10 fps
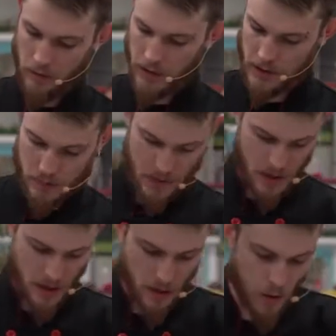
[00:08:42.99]
flesh
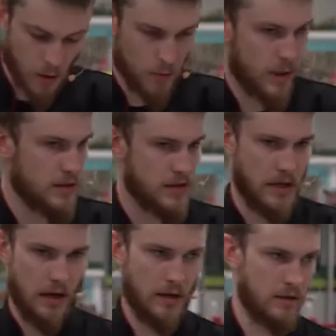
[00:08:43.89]
potato, red
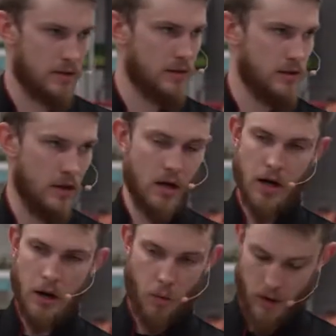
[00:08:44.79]
skins,
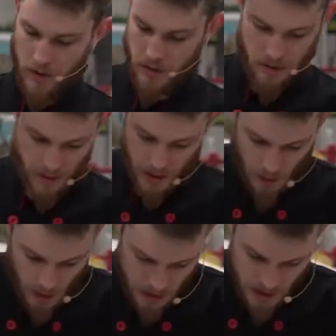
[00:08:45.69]
whatever you really
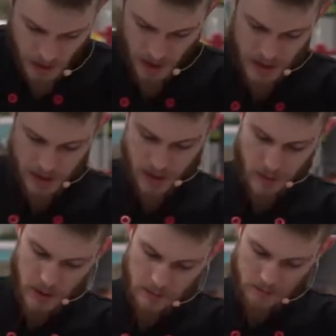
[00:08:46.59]
want. Sky's the limit.